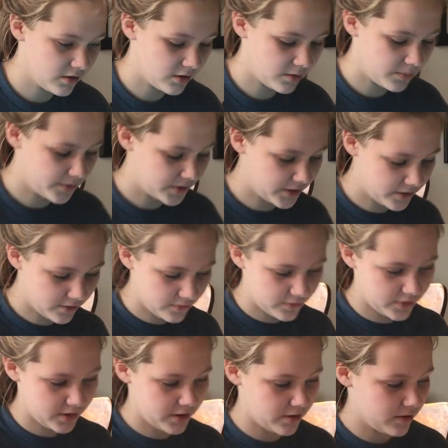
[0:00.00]
I'll put that
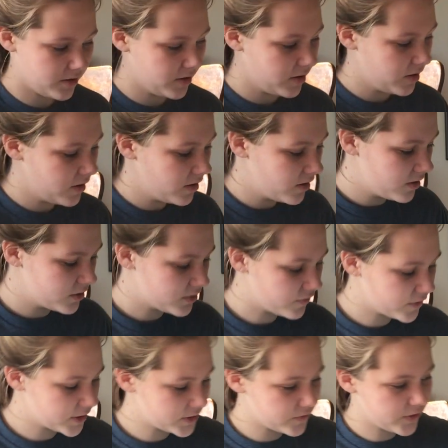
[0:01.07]
over there. So
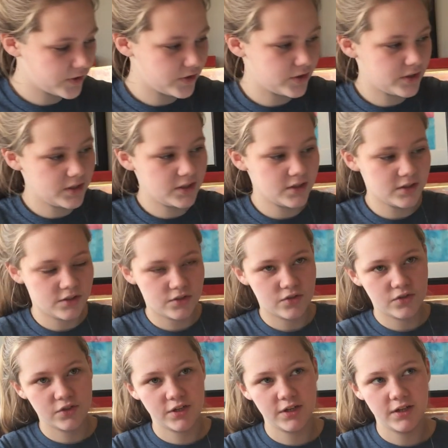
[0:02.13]
first of all, you need the
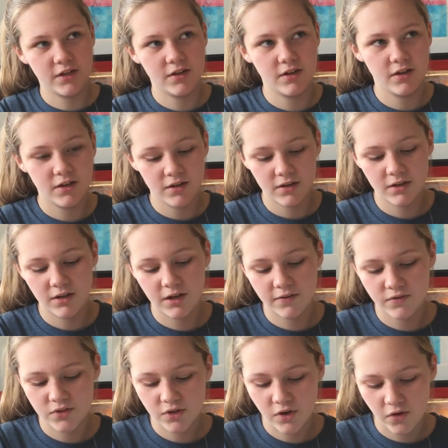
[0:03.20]
string
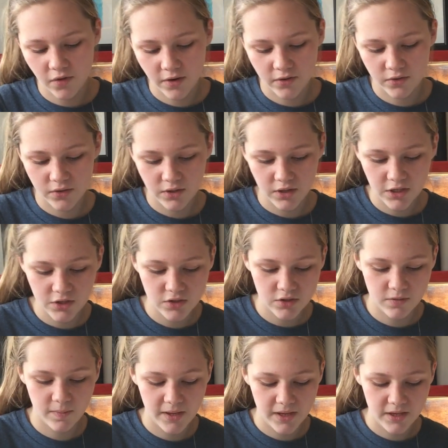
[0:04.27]
enough to go around each
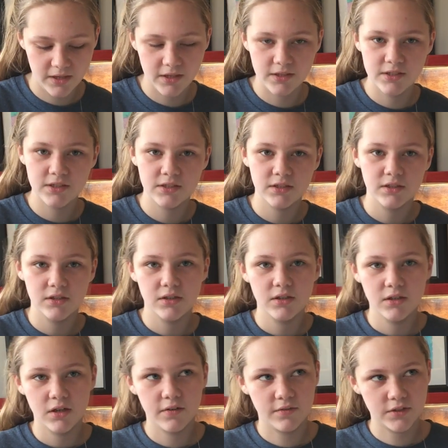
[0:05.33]
of the pegs
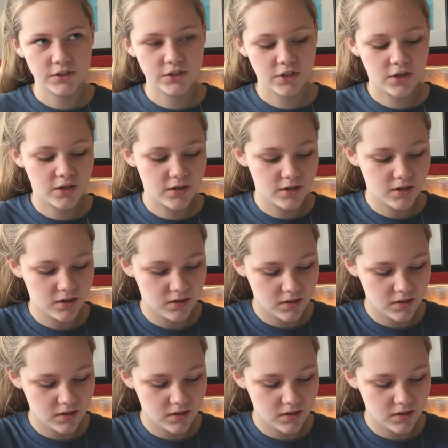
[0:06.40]
of the star.